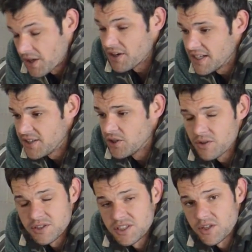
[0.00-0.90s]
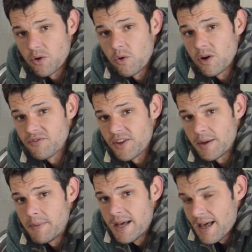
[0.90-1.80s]
really do consider all of
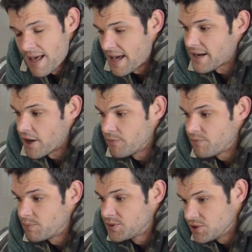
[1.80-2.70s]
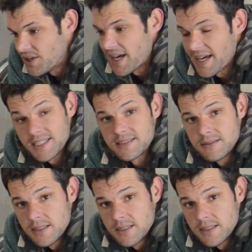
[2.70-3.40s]
them and hope to add